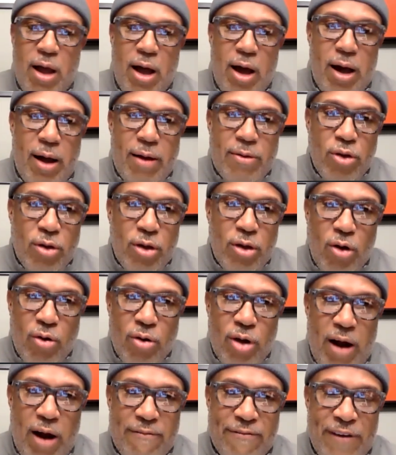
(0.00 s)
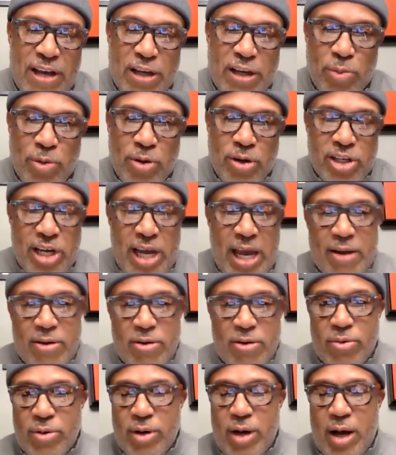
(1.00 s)
You can go to our Facebook
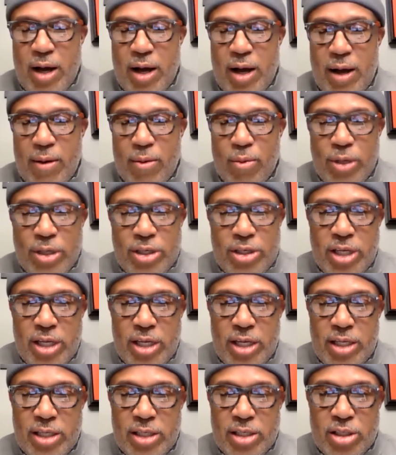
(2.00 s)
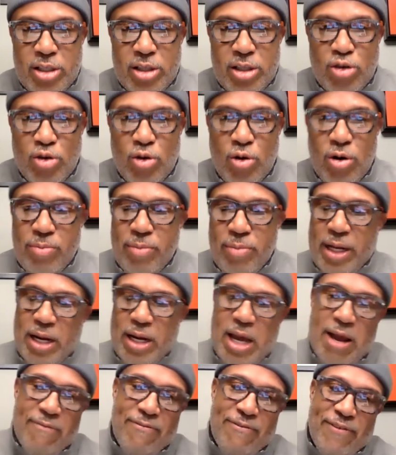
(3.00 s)
channel, which is the Jordan
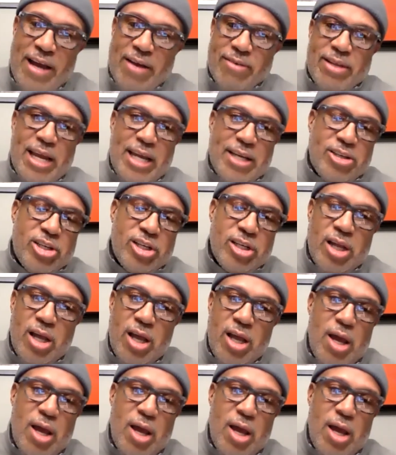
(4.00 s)
McNair Foundation.